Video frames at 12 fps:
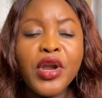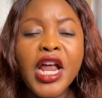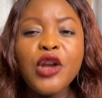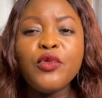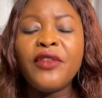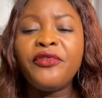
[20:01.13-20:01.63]
and
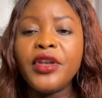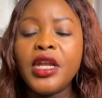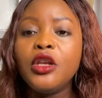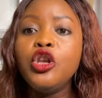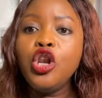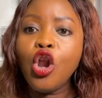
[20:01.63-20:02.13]
we are
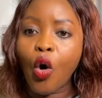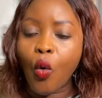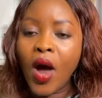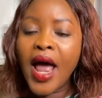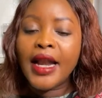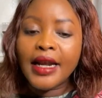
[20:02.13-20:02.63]
feeding. No,
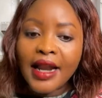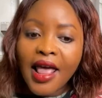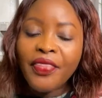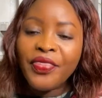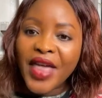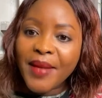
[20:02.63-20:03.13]

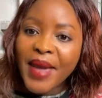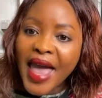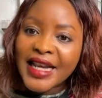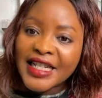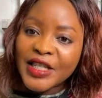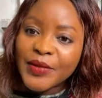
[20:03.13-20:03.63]
let them
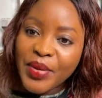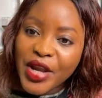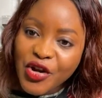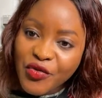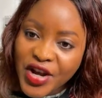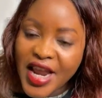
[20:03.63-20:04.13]

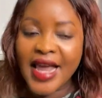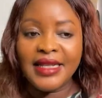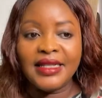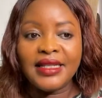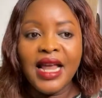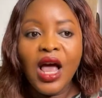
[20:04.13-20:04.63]

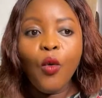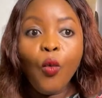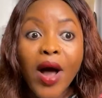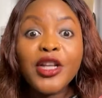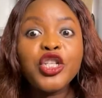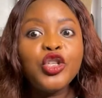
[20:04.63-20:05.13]
experience
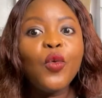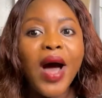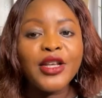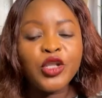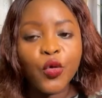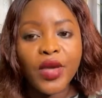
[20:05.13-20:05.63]
what
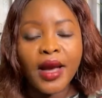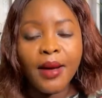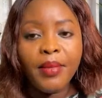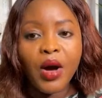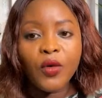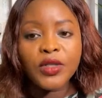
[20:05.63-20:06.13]
you are
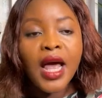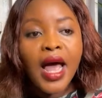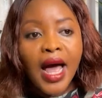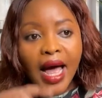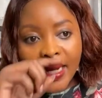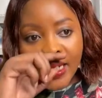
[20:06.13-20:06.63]
talking
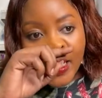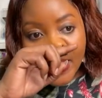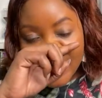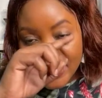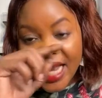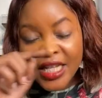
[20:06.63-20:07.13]
about.
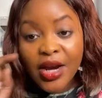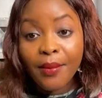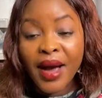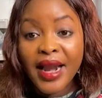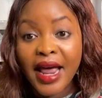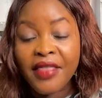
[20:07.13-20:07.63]
And in
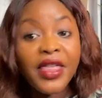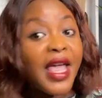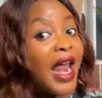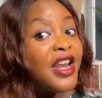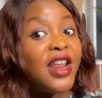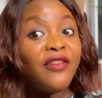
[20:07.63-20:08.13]
such a
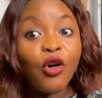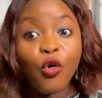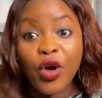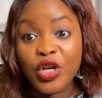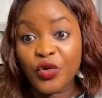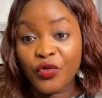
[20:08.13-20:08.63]
manner, they are
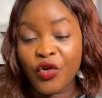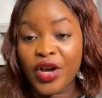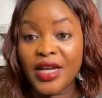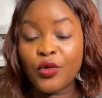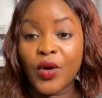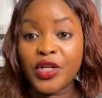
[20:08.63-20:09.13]
never going to
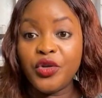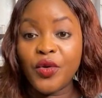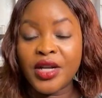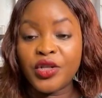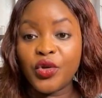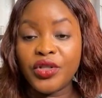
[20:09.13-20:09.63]
forget what
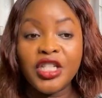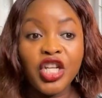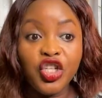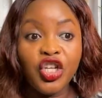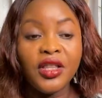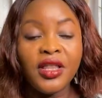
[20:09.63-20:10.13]
you are
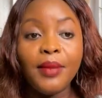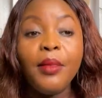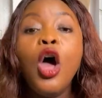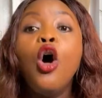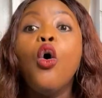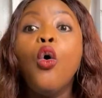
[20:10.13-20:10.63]
teaching
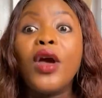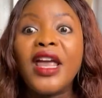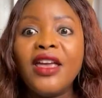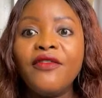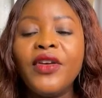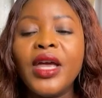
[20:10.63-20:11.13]
them
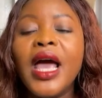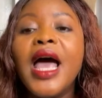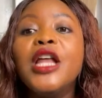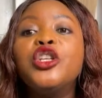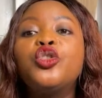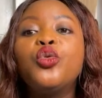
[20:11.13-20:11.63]
or giving
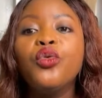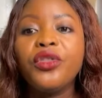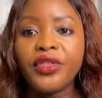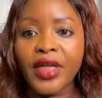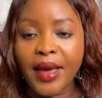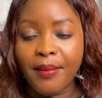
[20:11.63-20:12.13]
to
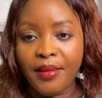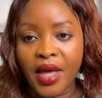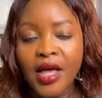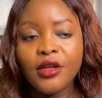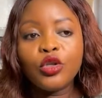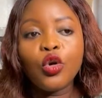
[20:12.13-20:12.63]
them.
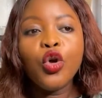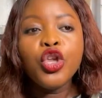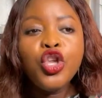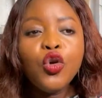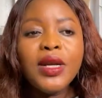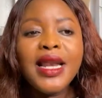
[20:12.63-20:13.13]
So
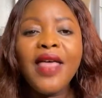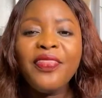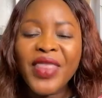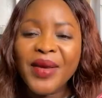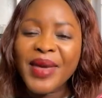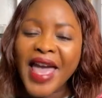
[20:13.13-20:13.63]
you
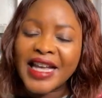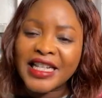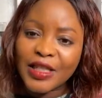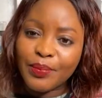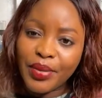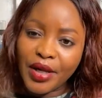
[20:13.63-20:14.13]
let them
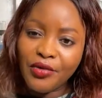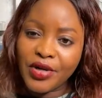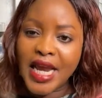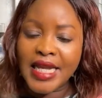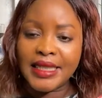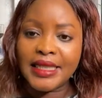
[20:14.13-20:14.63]

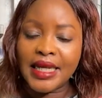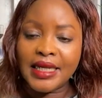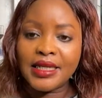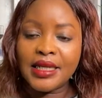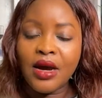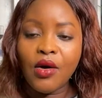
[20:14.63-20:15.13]
experience
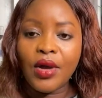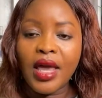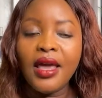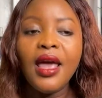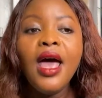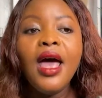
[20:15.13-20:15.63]
it,
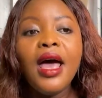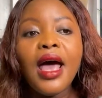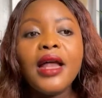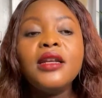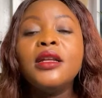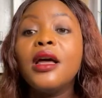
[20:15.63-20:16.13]
okay?
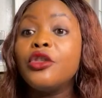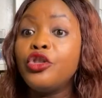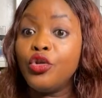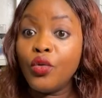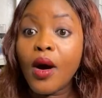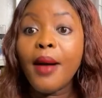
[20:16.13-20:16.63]
And
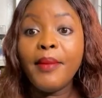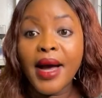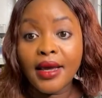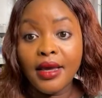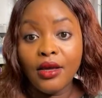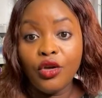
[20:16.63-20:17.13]
you are
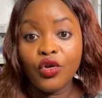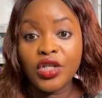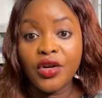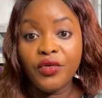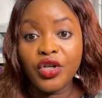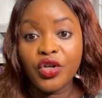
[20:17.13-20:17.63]
marking your
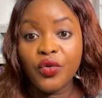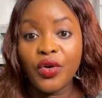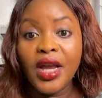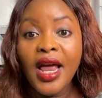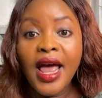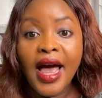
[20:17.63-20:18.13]

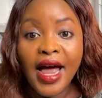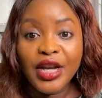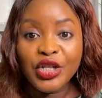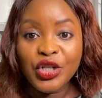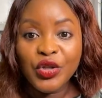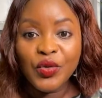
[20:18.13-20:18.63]
territory,
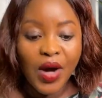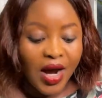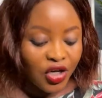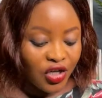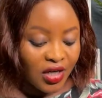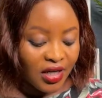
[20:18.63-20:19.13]
and you
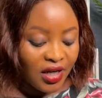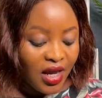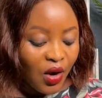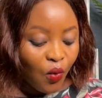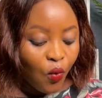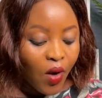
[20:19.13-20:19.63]
actually
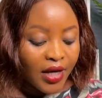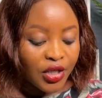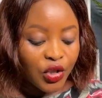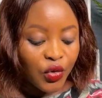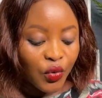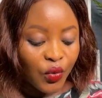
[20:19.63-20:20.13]

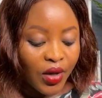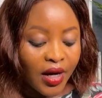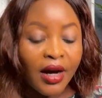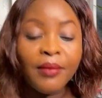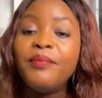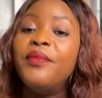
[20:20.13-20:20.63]
want to
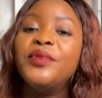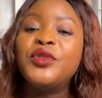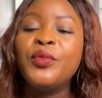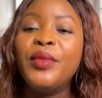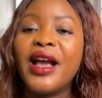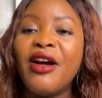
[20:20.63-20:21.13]

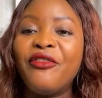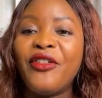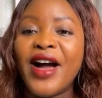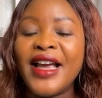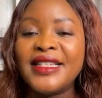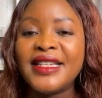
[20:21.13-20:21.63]
make a
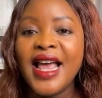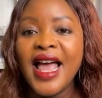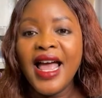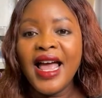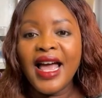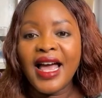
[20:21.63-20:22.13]
fight
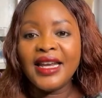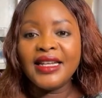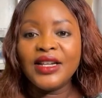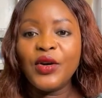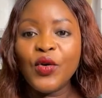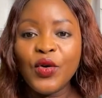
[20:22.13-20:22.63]

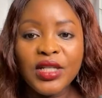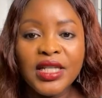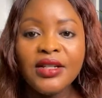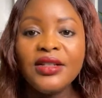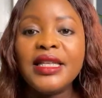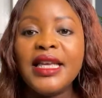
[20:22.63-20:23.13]
and go
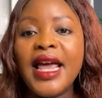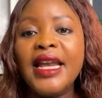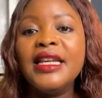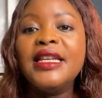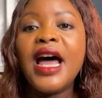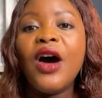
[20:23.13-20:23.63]
till the
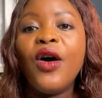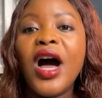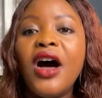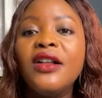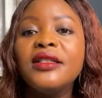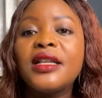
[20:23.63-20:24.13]
end. Now,
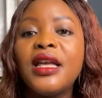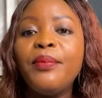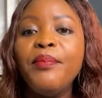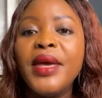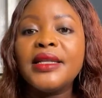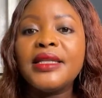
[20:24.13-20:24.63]
I'll keep
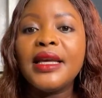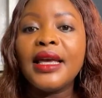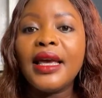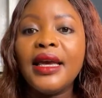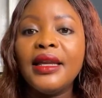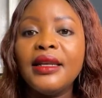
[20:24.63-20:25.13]
mixing
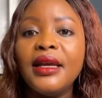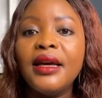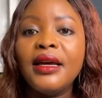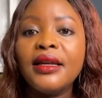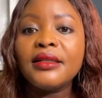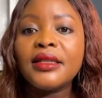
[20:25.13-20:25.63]
in
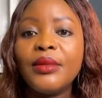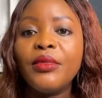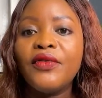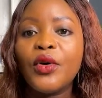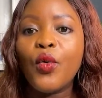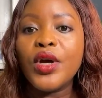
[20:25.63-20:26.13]
some
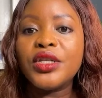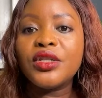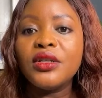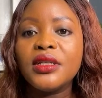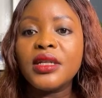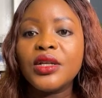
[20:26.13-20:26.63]
of the
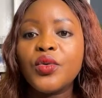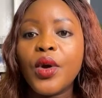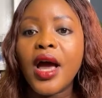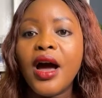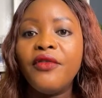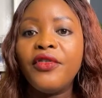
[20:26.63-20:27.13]
questions that we
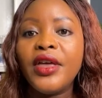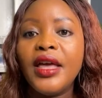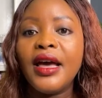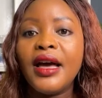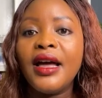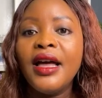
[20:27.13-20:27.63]
have here.